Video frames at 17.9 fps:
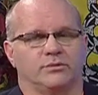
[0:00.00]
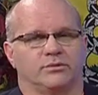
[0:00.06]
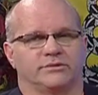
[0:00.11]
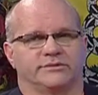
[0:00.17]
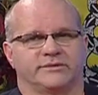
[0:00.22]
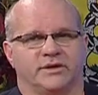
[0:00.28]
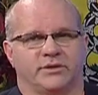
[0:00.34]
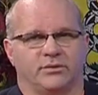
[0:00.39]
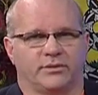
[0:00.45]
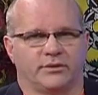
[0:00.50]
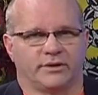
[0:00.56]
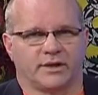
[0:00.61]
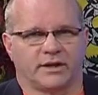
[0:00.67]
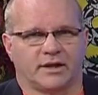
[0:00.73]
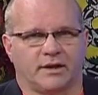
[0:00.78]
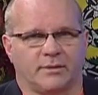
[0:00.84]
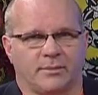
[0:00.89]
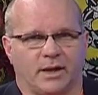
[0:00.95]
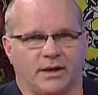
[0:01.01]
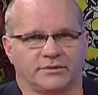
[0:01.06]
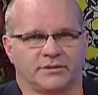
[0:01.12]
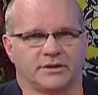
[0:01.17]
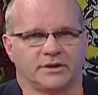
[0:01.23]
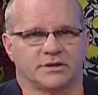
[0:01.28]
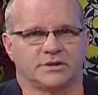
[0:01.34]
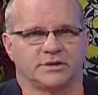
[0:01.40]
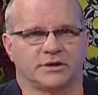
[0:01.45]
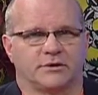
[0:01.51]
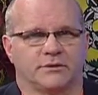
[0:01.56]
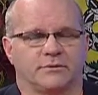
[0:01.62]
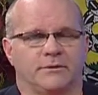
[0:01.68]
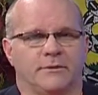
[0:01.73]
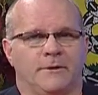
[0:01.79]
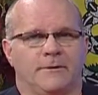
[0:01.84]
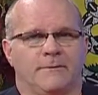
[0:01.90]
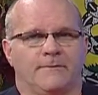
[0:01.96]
We'll see where they come out this year.